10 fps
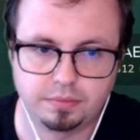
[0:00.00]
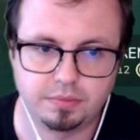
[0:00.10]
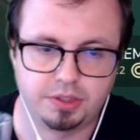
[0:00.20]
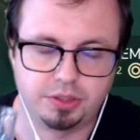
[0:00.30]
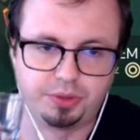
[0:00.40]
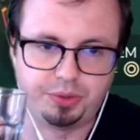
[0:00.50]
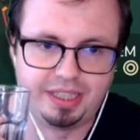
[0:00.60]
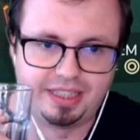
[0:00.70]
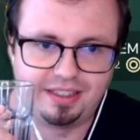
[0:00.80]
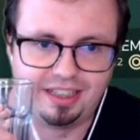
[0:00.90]
Just want to
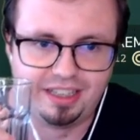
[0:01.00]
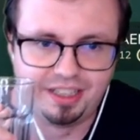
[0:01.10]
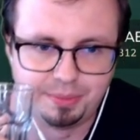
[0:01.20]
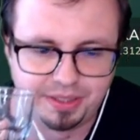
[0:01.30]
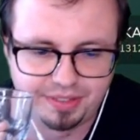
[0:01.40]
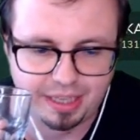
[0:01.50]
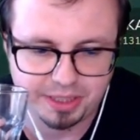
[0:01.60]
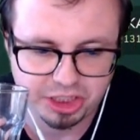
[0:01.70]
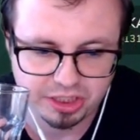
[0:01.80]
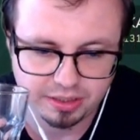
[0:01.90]
hit a little bit of
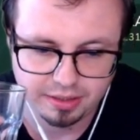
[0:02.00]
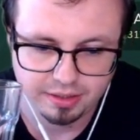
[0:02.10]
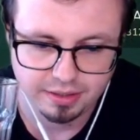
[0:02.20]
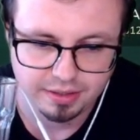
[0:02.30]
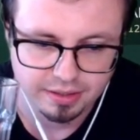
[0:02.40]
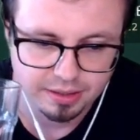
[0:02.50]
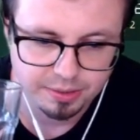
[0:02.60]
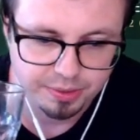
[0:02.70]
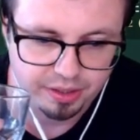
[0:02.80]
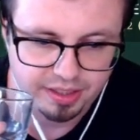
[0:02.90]
damage.
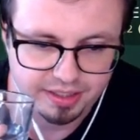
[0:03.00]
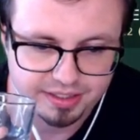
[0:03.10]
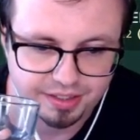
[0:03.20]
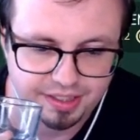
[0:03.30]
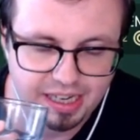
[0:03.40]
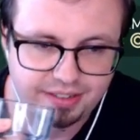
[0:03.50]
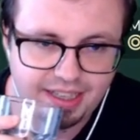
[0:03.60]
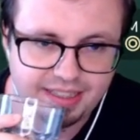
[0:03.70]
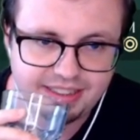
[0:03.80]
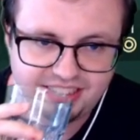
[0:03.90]
We only need to Salty
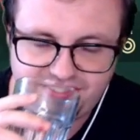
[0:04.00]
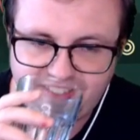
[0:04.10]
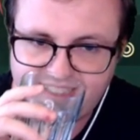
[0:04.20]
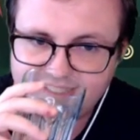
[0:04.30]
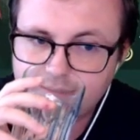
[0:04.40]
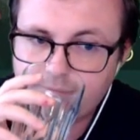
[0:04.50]
Outcast in his face.